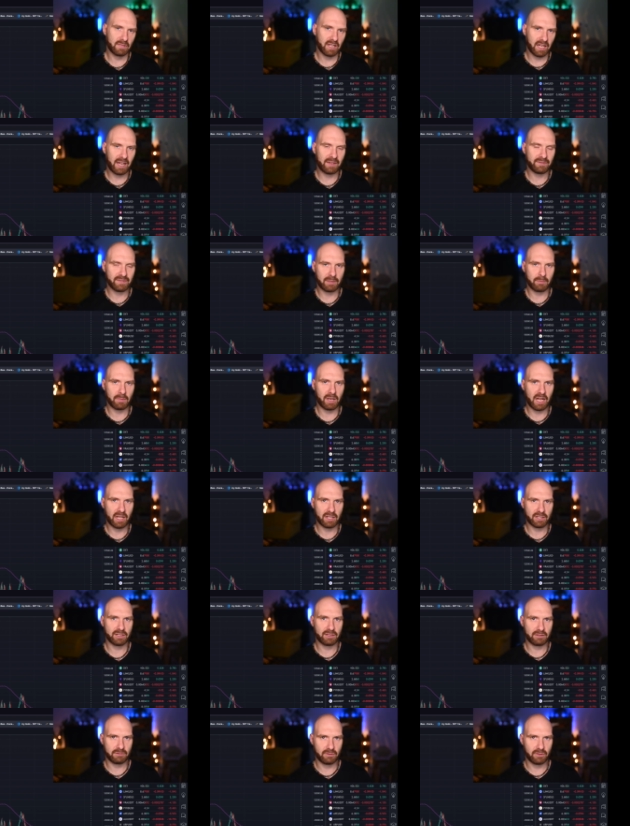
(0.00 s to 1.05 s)
have some
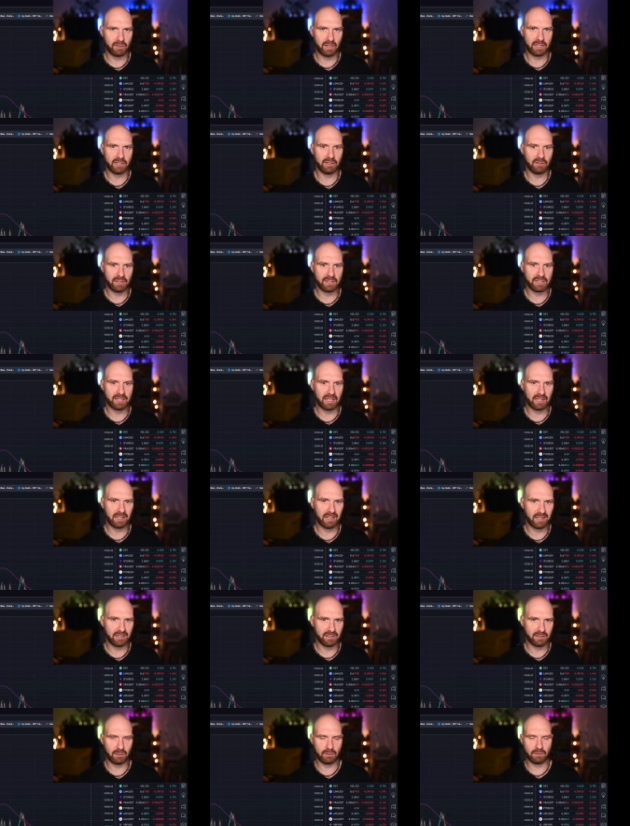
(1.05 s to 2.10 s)
cash ready on the
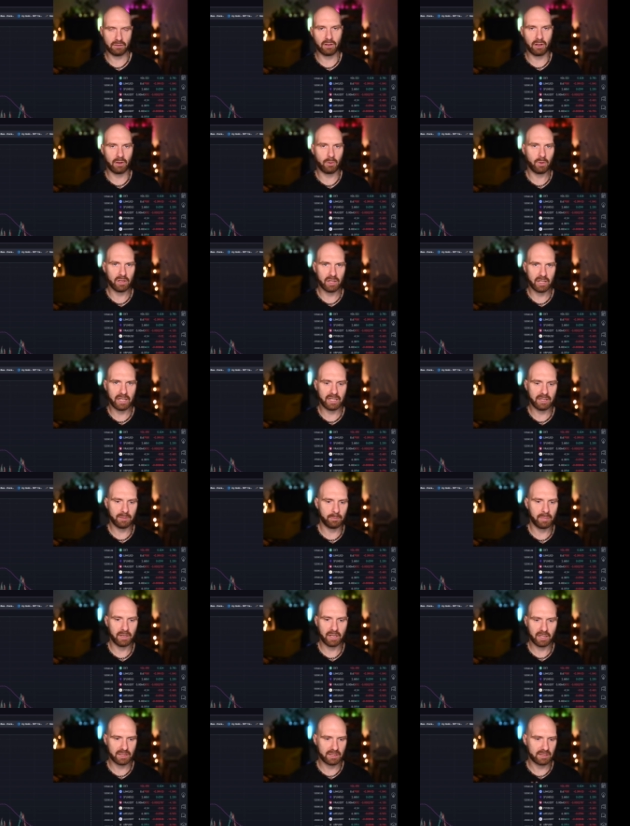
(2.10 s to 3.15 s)
sidelines, don't go all in,
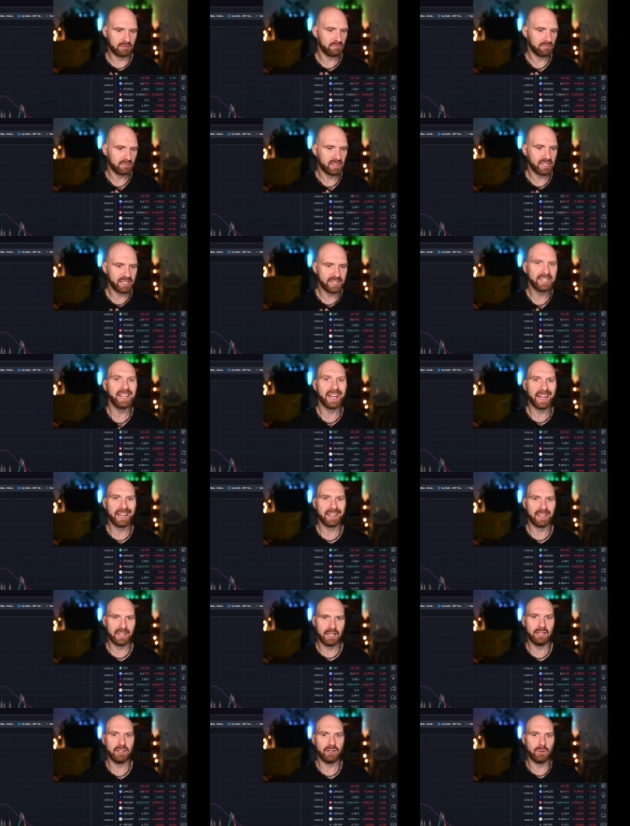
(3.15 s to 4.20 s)
but
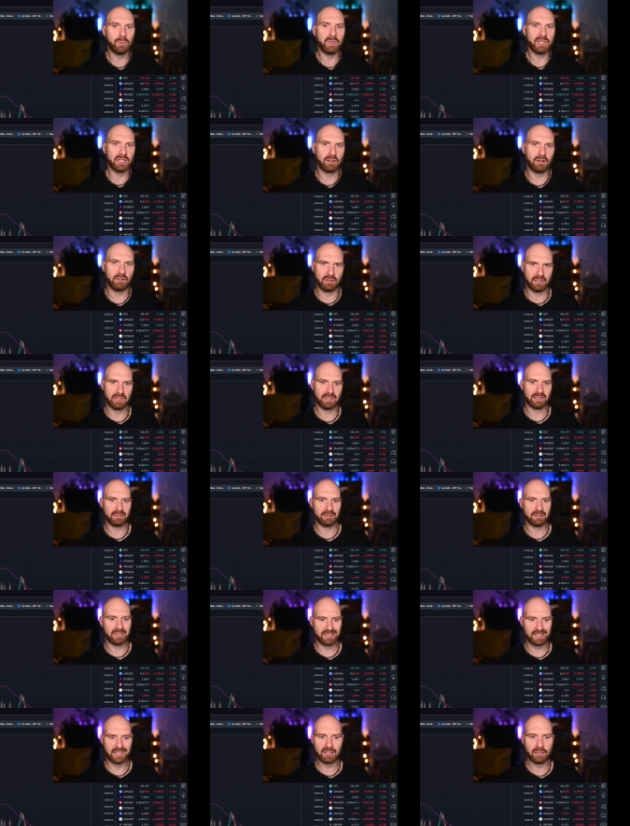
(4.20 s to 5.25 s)
DCAing into Bitcoin is
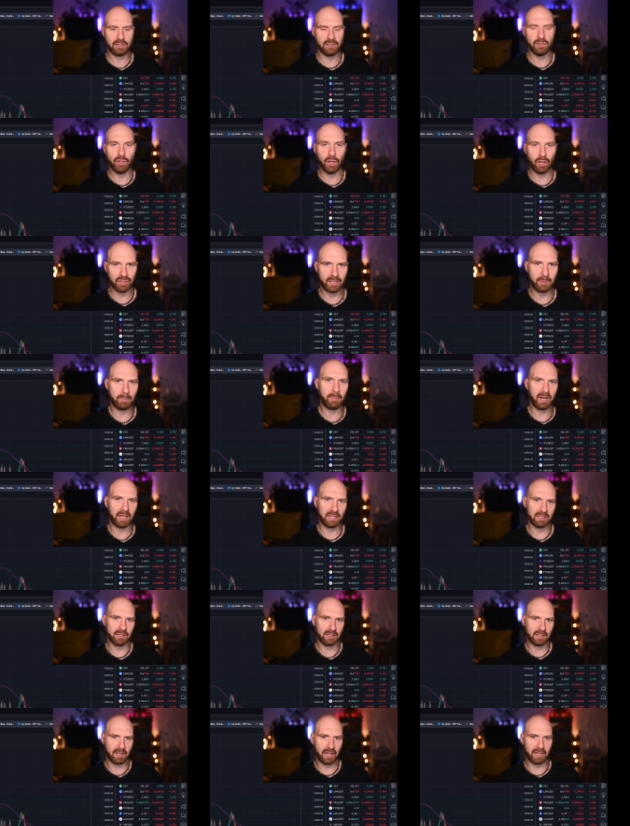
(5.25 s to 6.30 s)
certainly not a
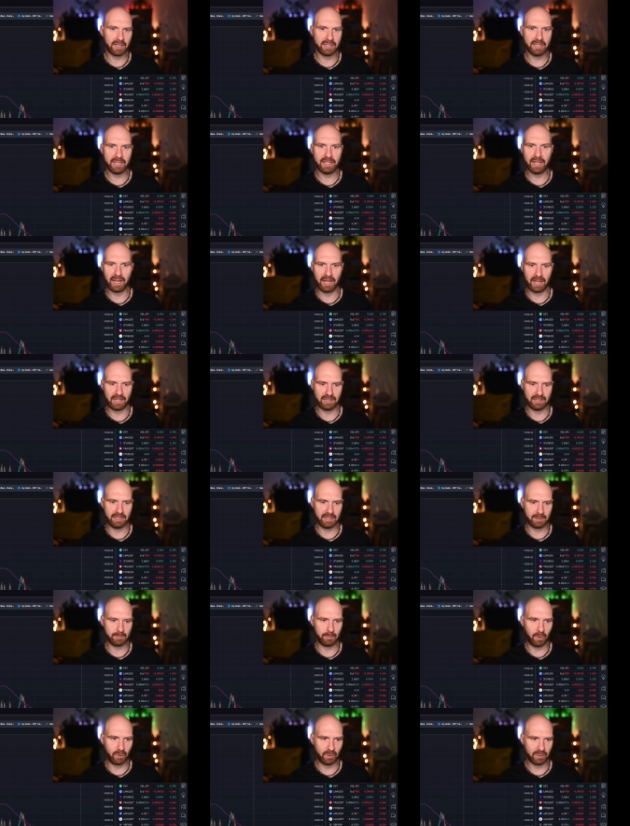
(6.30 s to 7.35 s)
bad idea at this
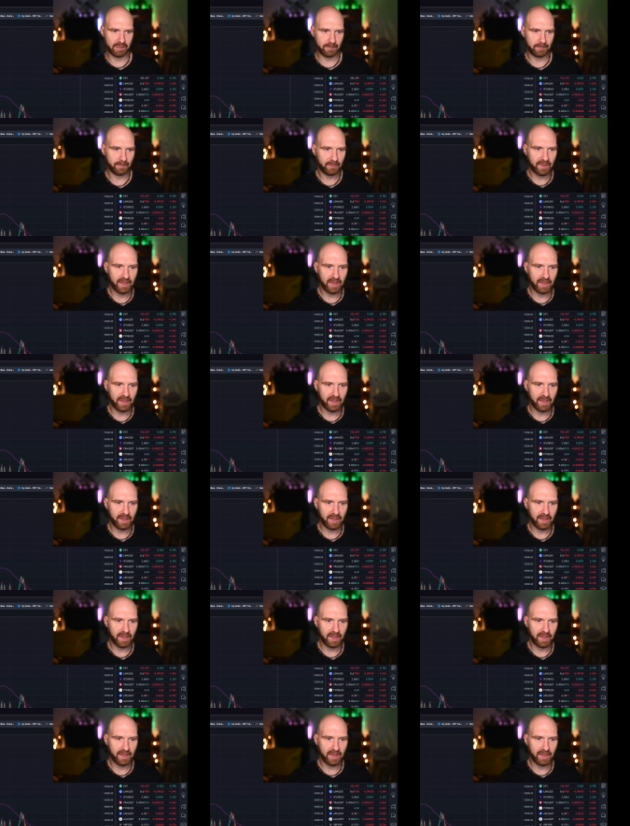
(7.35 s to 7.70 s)
point.